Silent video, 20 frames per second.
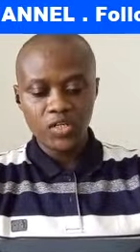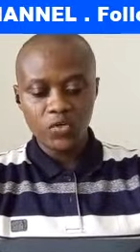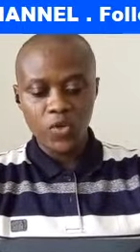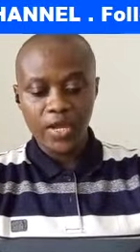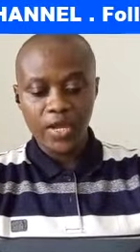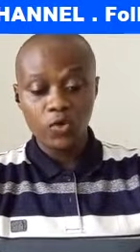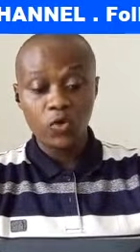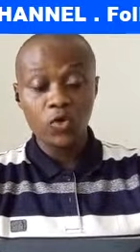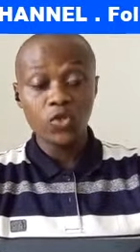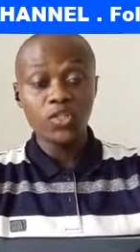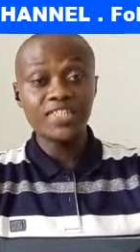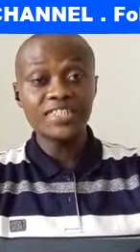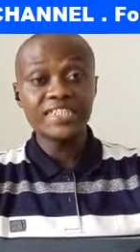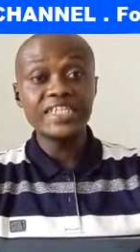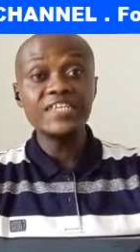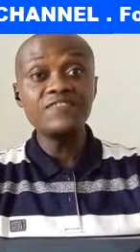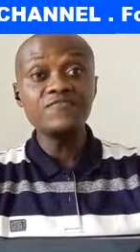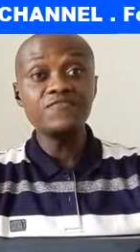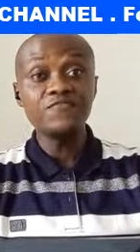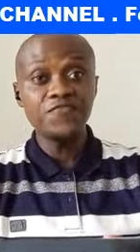I call it
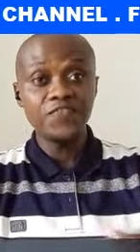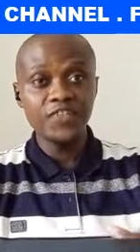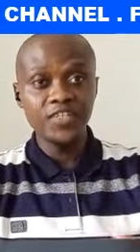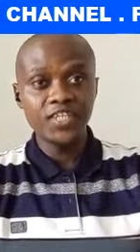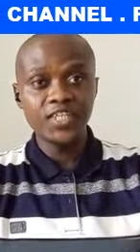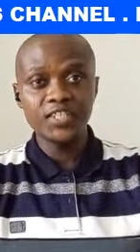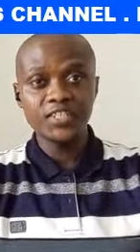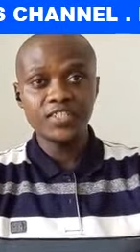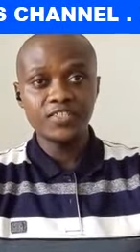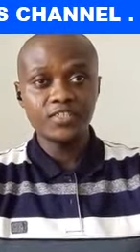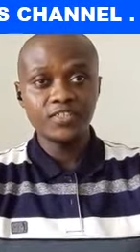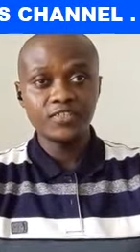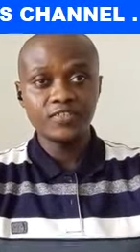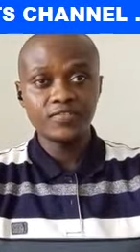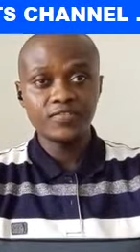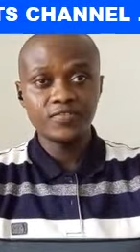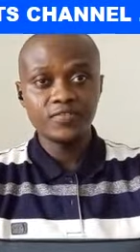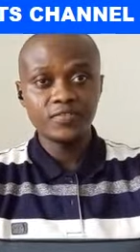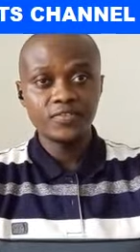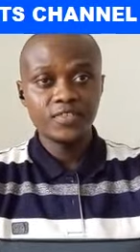infidelity.
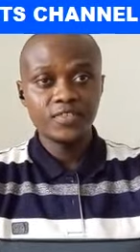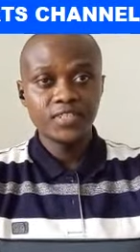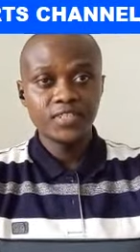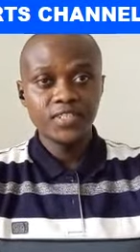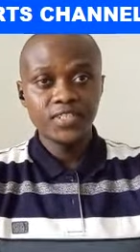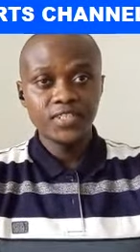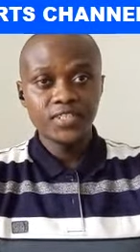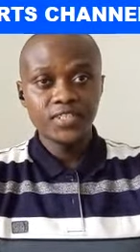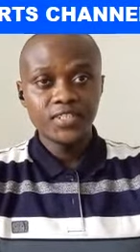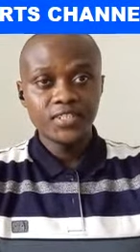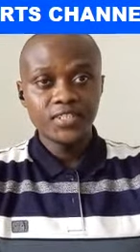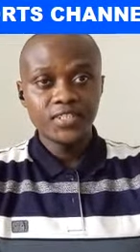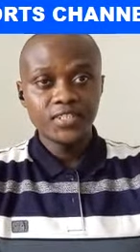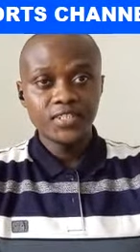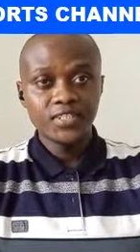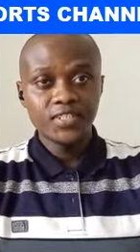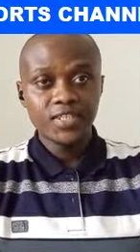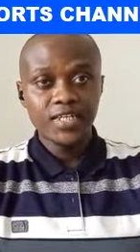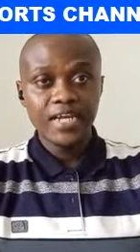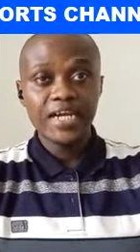
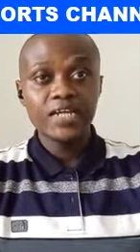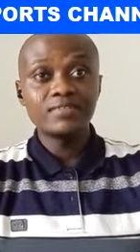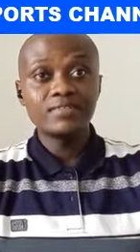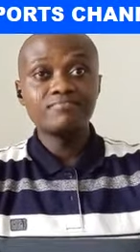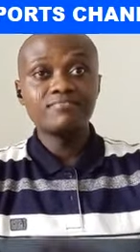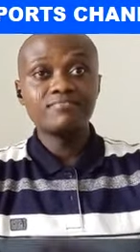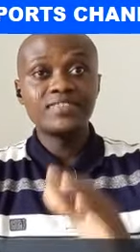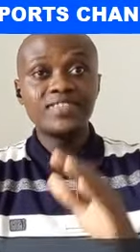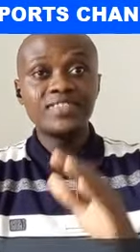And